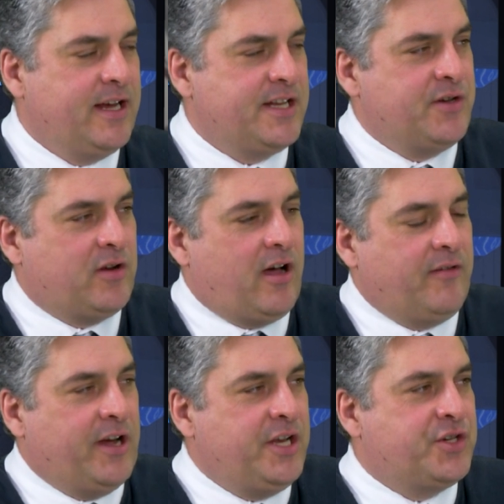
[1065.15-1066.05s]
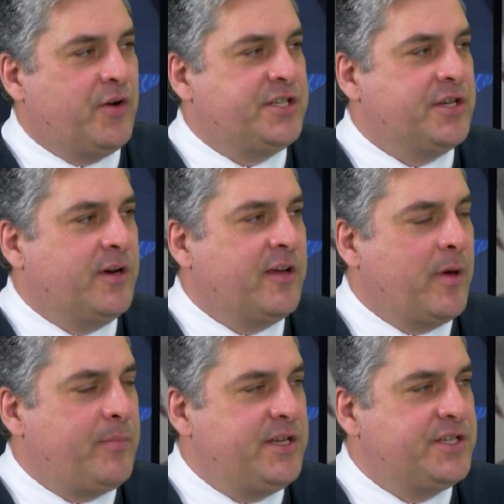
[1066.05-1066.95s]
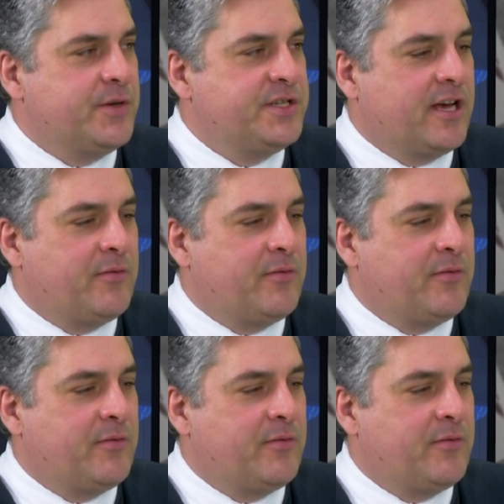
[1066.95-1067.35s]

It's not like I've got any choice who I give my bins to, isn't it?